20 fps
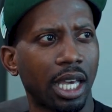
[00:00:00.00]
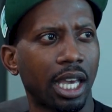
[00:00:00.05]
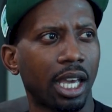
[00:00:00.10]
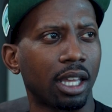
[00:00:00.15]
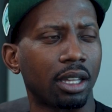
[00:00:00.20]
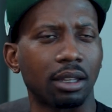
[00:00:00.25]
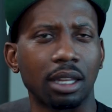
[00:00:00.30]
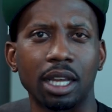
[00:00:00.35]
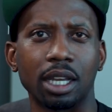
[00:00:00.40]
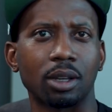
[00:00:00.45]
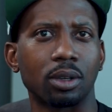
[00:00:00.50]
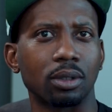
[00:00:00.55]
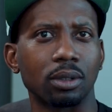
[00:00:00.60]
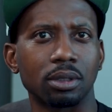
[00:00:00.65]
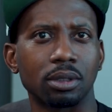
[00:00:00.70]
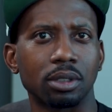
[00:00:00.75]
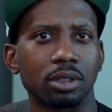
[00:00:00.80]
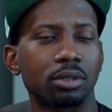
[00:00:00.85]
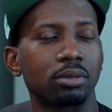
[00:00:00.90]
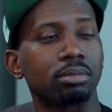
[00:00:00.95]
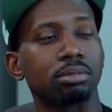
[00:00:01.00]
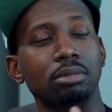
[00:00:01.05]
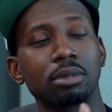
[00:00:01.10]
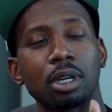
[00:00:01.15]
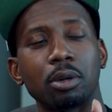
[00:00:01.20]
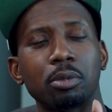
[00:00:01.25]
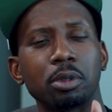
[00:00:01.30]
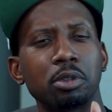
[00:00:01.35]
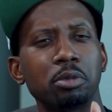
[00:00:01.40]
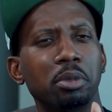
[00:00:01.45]
At like, you
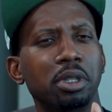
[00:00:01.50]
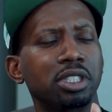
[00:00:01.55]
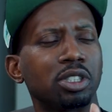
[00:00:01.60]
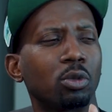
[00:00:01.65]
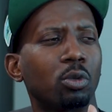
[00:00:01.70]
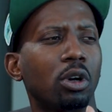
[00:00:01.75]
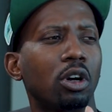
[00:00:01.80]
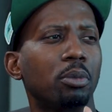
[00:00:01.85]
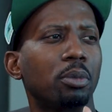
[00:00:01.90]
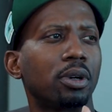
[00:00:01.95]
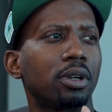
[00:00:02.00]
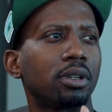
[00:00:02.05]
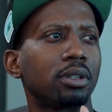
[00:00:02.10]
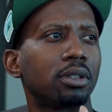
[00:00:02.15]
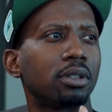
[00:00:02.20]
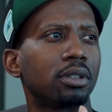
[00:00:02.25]
mentioned Walmart.